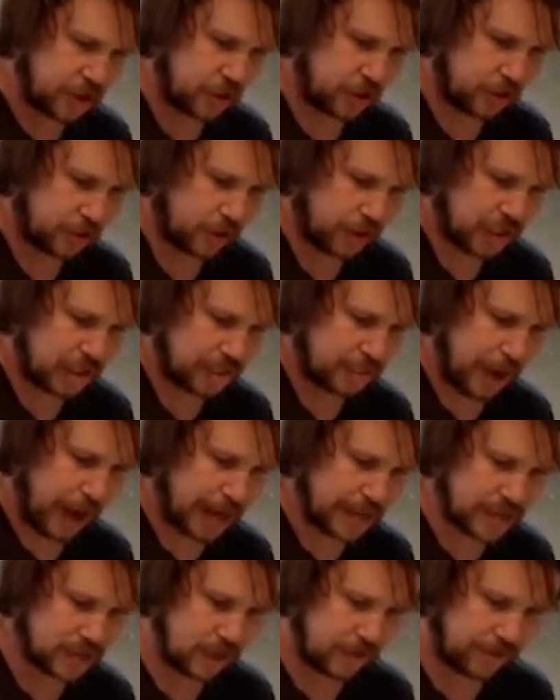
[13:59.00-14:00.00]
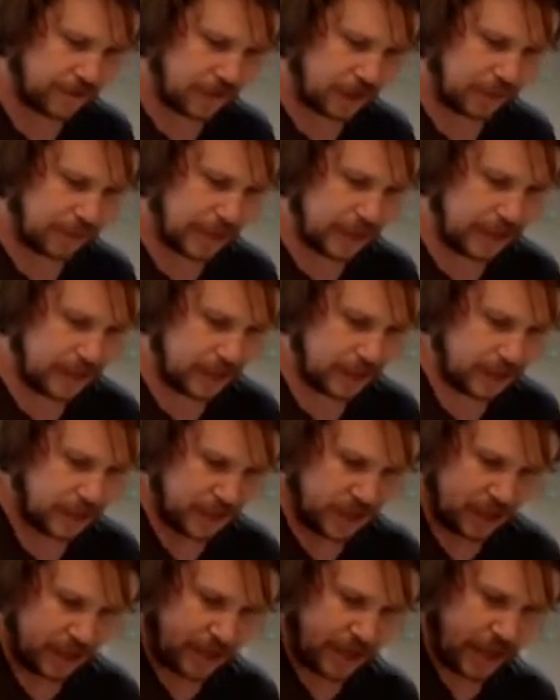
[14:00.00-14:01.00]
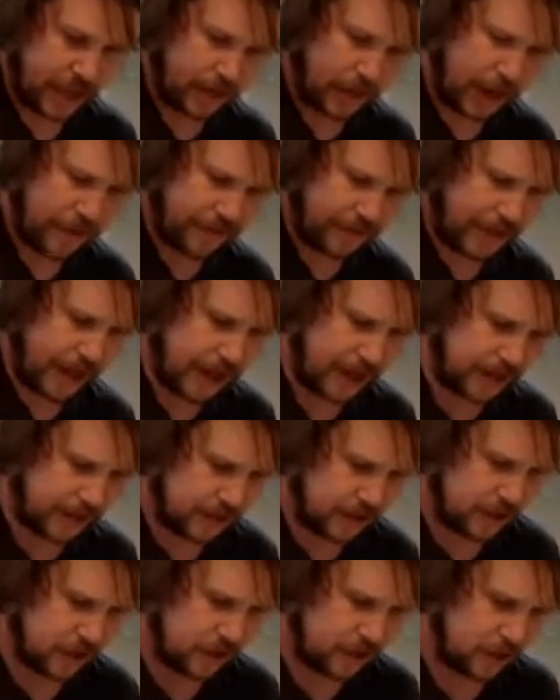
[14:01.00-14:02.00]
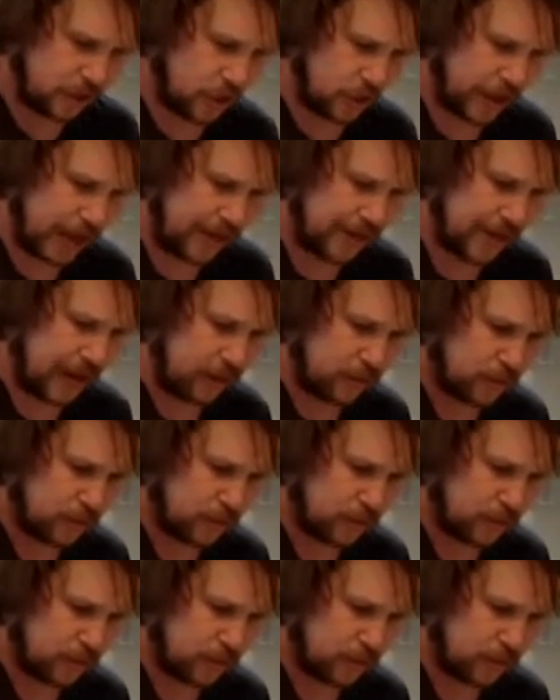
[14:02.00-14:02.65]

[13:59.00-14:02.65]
cook those spices off a little bit. Get away from that. Cook out that